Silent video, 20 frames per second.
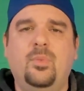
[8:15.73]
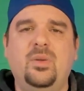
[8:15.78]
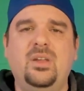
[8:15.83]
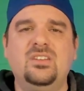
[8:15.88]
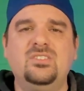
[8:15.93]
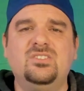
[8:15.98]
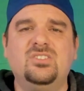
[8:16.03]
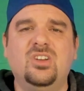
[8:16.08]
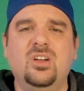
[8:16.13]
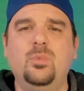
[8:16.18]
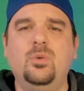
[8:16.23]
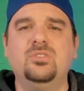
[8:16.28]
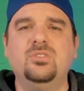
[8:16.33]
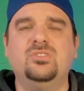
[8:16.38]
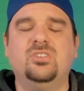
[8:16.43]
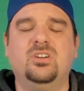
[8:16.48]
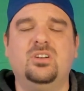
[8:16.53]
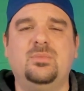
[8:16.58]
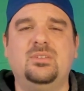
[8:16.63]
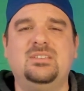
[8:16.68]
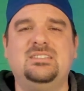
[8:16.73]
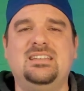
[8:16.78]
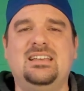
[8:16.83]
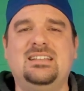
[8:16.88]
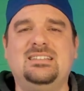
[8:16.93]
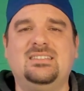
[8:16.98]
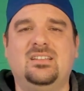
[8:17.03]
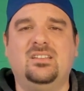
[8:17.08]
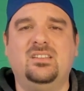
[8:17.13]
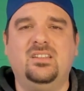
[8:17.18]
But in turbo tournaments,
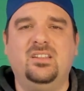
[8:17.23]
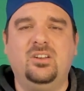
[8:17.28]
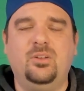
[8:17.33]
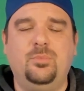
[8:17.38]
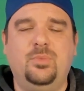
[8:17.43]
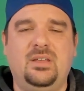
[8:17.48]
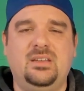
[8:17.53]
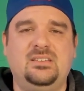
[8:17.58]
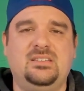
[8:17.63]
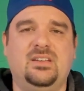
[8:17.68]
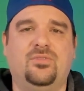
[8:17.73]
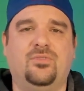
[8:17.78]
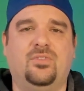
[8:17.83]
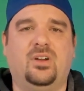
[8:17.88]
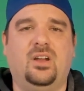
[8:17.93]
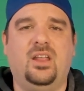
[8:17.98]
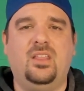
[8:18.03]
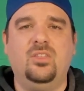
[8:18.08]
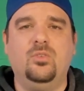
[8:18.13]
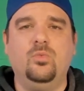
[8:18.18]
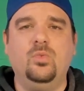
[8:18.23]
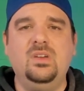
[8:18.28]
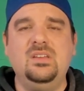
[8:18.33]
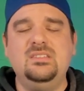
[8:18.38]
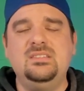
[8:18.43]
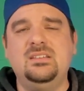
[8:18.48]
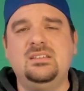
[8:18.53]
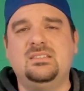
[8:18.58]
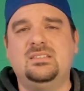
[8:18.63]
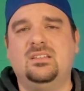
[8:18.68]
it's a little bit different. And the
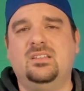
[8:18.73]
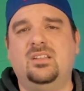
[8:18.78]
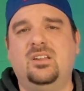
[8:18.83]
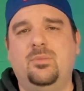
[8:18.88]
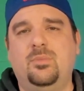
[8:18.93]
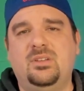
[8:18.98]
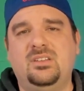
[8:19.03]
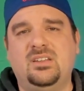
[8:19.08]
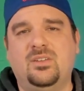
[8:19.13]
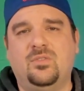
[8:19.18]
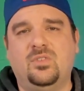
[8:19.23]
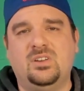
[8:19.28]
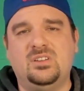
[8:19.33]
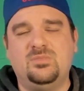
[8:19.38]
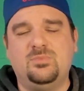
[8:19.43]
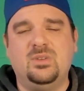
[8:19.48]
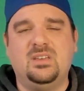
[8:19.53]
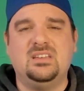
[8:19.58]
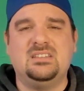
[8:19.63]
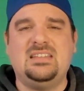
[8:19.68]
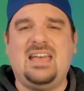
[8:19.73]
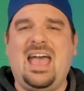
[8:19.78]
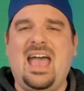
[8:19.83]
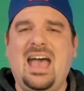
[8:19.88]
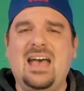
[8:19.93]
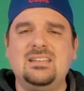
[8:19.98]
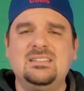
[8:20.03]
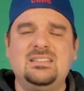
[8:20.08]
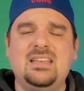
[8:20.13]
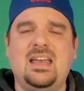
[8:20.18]
reason it's a little bit different is because
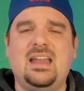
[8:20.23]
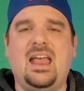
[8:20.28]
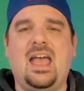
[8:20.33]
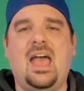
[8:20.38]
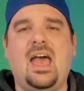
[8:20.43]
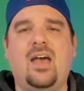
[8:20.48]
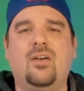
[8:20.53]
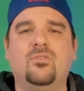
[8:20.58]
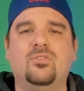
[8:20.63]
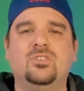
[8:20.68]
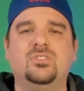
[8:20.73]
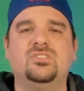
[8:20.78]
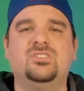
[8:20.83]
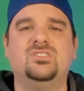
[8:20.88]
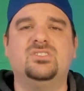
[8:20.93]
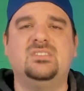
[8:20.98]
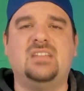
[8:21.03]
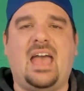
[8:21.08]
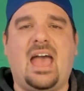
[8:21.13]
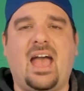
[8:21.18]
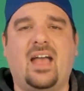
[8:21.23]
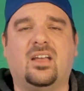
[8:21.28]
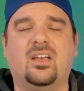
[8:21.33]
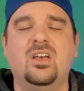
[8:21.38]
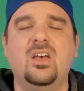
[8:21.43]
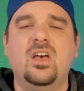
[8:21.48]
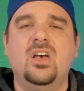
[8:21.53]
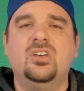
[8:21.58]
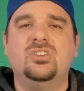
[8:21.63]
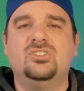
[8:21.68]
as that average
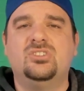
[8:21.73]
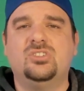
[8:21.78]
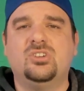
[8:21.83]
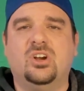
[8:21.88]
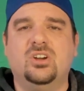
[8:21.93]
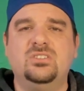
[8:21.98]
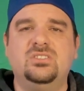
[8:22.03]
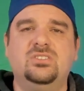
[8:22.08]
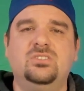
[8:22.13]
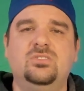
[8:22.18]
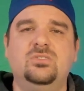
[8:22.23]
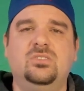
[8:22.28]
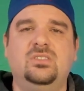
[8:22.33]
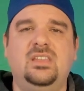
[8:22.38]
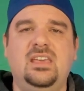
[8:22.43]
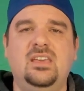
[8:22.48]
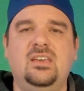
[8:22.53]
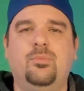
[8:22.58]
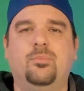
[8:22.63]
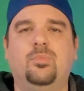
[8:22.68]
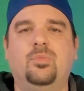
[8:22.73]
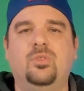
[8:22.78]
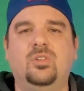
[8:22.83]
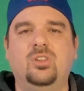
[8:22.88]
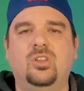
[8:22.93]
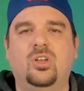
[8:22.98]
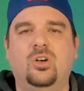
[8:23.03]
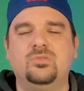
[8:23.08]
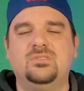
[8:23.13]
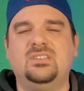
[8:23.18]
stack starts to leak
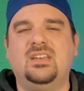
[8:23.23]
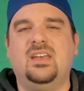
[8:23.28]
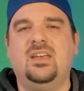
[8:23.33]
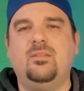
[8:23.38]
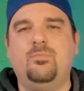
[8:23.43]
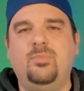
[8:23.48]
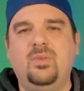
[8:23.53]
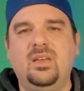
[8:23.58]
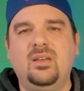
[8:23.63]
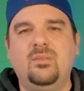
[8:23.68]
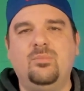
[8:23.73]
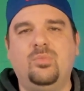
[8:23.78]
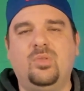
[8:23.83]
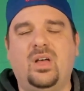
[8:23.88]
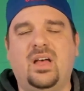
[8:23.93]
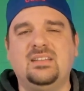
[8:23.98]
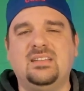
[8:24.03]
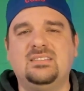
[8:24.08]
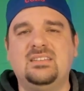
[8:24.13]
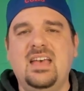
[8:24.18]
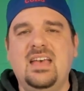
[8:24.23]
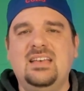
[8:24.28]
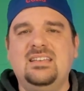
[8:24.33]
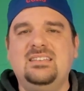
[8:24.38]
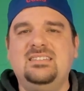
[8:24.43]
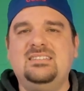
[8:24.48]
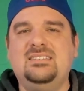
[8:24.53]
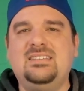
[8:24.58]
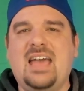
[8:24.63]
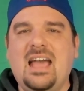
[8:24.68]
below 10 big blinds,
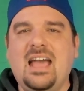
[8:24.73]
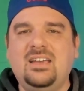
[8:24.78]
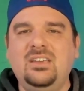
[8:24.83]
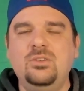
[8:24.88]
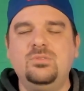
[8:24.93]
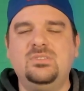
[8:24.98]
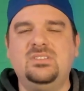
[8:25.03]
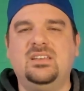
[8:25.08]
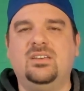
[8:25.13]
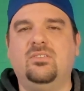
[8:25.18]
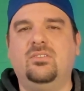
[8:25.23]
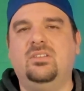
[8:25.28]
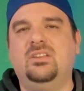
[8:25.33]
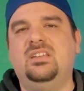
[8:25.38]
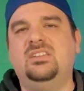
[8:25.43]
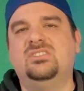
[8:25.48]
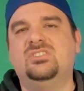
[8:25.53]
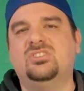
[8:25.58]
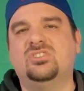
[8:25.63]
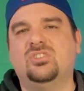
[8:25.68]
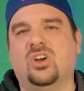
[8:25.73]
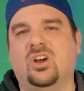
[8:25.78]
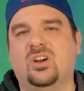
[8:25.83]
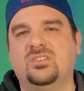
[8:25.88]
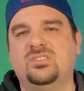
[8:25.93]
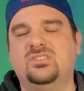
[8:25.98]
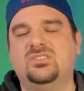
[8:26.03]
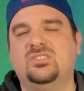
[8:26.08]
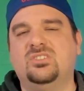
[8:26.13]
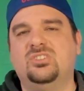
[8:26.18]
stack utility
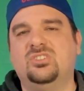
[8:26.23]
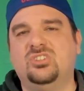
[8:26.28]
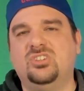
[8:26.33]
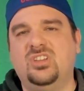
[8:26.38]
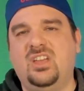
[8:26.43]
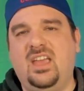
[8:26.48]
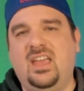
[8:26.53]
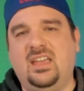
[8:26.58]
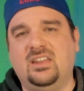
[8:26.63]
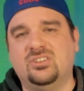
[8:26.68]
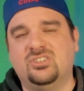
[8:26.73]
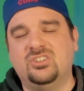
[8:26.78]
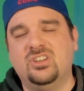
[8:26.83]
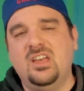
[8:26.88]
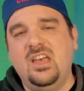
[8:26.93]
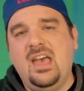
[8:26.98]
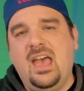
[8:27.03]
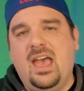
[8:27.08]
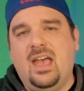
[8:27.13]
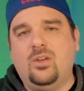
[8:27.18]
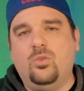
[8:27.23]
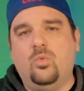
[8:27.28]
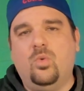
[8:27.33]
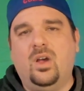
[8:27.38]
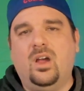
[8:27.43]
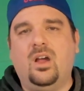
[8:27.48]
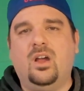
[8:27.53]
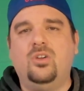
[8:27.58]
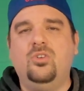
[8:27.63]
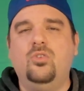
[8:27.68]
starts to change.
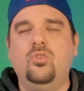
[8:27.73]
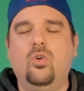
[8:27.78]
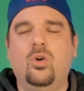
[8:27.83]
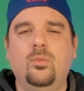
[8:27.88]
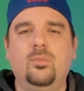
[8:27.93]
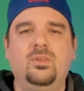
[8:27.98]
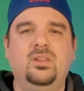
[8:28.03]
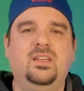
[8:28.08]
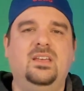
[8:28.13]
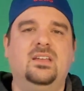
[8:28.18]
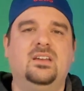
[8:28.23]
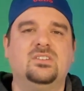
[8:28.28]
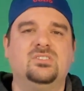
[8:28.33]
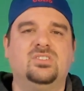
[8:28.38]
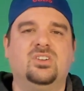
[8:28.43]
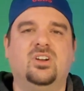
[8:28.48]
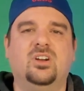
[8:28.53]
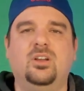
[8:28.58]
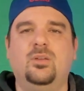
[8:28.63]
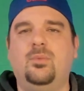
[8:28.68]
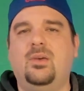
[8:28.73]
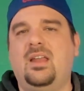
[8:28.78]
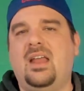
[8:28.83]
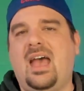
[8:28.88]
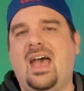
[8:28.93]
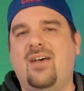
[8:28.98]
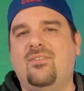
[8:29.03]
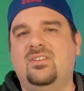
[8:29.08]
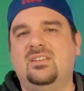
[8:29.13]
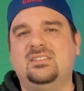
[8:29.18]
And where normally in a
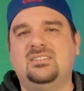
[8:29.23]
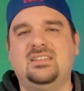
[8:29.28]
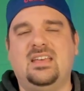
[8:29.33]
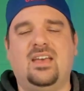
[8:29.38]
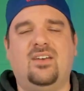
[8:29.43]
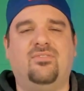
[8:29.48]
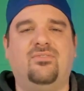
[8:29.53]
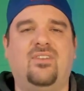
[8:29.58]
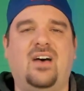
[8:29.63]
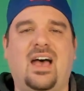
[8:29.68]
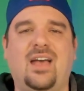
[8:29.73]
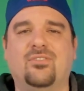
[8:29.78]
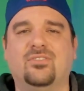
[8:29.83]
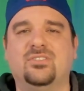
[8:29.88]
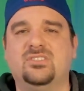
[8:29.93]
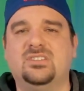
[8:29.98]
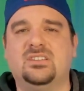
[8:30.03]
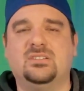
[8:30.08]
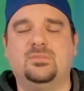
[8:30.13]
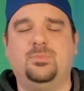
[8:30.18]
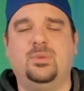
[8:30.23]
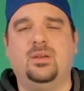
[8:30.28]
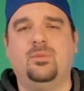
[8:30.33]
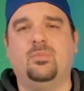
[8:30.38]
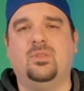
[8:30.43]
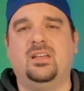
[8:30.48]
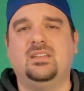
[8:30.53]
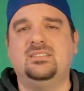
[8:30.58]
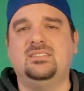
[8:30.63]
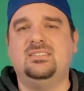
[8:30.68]
tournament, having say a 5 or 6
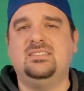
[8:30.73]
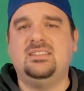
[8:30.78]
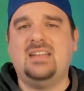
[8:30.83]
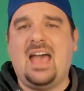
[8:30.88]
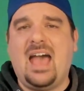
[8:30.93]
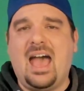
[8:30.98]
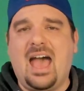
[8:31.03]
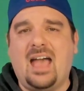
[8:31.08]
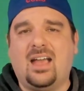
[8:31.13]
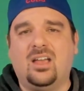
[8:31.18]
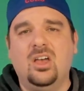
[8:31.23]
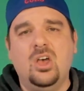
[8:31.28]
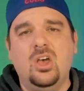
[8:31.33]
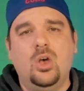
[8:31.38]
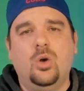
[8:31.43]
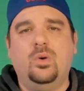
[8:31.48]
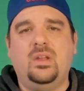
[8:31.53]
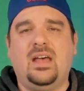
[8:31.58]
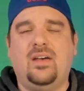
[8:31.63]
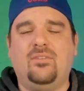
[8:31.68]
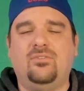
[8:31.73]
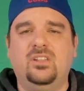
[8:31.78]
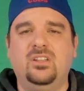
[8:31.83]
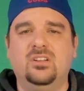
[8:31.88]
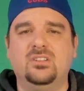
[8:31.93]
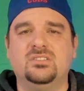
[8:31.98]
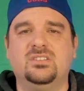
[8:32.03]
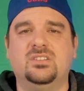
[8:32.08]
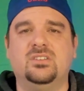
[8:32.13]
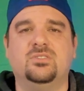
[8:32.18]
big blind stack would have
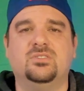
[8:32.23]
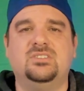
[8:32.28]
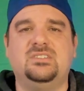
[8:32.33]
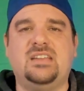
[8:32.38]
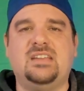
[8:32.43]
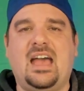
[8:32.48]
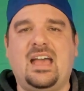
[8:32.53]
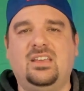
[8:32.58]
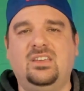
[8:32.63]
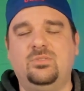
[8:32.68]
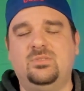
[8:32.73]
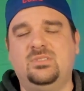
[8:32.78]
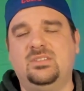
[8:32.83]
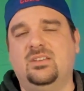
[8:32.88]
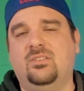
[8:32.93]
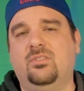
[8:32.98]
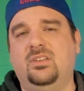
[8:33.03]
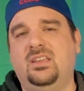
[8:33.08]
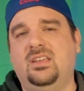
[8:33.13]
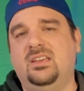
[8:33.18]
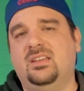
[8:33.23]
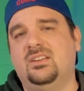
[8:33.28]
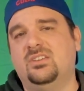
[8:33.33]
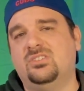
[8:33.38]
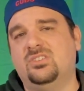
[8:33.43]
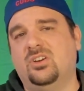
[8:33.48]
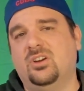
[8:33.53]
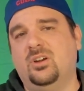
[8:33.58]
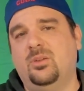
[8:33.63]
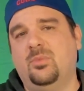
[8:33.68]
little to no stack utility
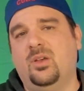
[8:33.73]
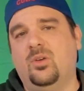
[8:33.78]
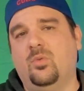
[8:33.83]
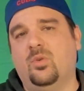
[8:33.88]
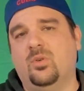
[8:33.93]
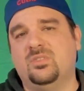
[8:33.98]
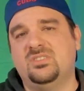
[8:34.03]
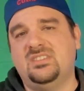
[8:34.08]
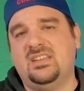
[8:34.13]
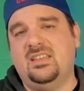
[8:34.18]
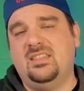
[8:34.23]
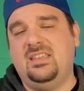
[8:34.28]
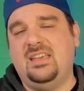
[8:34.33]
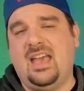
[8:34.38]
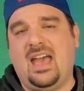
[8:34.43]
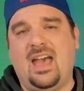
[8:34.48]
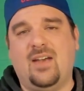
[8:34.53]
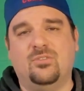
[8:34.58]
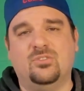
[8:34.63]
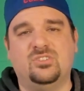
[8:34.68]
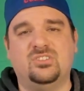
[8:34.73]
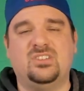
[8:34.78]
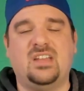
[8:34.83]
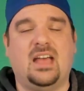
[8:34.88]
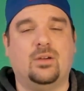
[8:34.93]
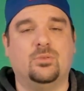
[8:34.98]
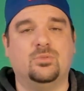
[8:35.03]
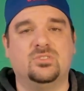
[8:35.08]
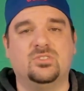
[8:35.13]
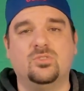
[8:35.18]
in a tournament where say the average
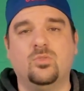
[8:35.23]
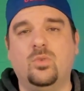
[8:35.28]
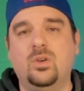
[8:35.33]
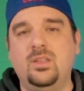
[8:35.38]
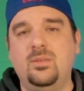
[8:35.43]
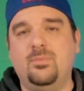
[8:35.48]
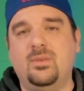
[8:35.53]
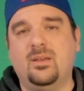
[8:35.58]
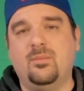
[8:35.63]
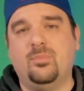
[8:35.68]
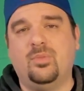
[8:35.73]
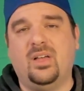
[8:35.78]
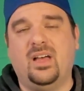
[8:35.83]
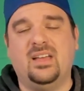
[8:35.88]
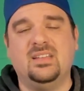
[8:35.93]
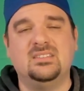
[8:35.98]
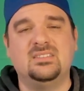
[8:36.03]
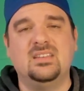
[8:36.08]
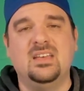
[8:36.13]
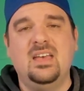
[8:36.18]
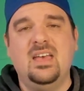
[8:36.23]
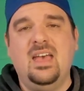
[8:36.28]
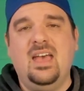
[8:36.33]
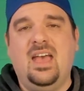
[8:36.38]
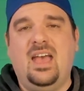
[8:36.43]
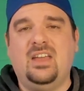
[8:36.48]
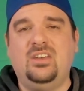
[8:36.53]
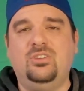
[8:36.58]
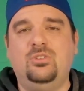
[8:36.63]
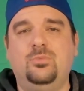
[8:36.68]
stack was 20 big blinds,
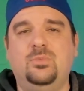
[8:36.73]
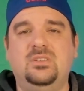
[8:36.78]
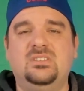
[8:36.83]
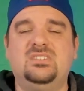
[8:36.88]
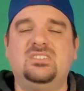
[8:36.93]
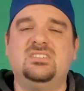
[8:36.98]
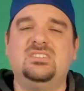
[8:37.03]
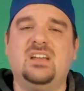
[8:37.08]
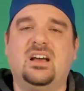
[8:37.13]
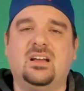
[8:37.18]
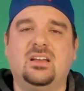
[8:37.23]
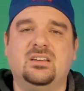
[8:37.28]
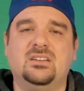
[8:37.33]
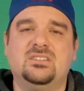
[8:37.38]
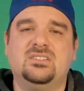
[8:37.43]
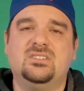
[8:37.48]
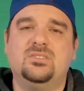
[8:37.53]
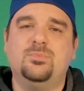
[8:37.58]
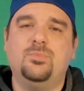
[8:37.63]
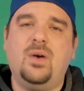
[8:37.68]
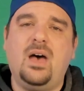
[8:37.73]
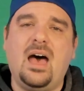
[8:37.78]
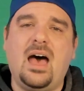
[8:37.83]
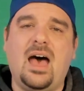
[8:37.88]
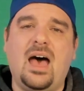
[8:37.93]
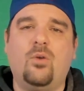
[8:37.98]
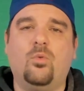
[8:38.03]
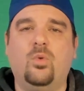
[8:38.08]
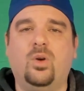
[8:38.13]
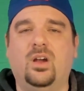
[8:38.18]
and you'd be stuck in a
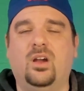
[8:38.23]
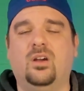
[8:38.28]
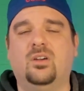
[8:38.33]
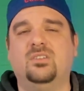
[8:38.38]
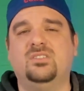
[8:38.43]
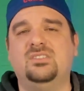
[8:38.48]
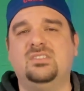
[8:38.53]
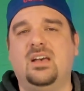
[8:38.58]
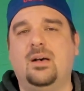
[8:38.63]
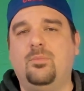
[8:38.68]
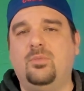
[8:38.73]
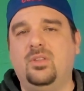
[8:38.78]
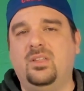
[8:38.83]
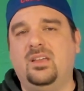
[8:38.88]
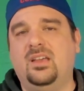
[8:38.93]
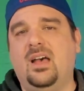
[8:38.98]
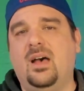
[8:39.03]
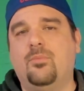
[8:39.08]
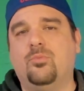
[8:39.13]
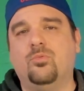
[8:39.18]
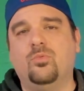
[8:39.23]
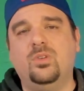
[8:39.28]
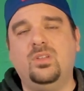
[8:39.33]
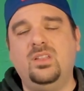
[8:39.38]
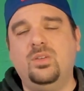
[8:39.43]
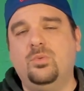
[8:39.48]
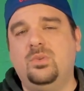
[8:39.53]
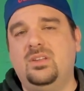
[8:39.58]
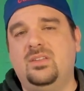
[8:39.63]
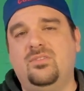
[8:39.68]
spot where doubling up
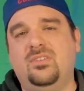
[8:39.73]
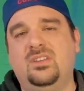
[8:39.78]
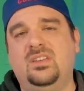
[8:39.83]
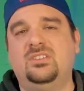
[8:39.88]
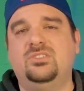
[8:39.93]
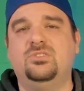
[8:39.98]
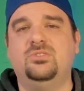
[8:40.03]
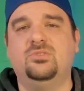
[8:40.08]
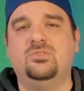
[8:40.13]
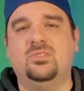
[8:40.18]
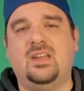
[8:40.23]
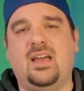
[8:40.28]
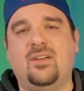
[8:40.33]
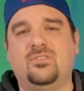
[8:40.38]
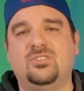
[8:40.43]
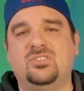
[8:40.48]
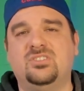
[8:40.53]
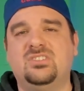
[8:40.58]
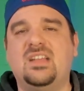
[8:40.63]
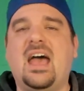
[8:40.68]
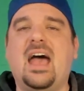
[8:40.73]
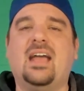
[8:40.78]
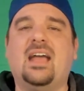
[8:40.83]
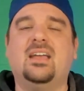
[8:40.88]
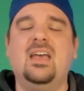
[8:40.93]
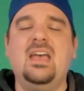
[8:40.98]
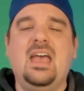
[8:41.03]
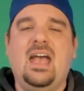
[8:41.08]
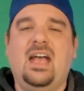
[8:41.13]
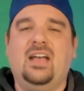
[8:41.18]
really wouldn't even get you to an average
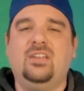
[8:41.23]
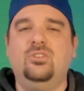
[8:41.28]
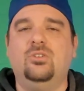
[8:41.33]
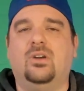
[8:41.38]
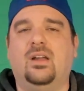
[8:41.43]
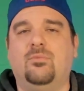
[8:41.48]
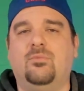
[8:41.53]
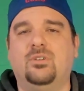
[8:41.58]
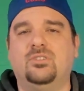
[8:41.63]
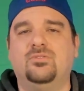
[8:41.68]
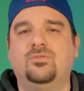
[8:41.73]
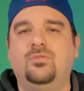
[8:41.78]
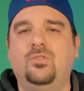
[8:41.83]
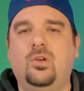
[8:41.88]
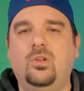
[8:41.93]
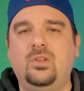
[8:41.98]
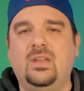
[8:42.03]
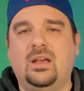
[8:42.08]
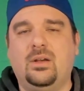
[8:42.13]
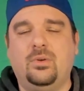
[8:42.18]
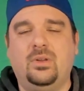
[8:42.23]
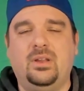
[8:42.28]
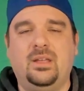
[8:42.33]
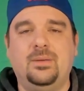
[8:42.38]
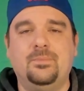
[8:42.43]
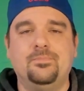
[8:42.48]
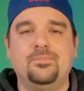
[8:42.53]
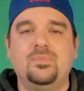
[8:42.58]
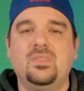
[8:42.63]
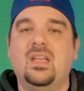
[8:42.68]
stack and you don't have much fold
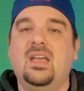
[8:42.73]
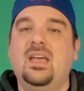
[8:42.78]
equity.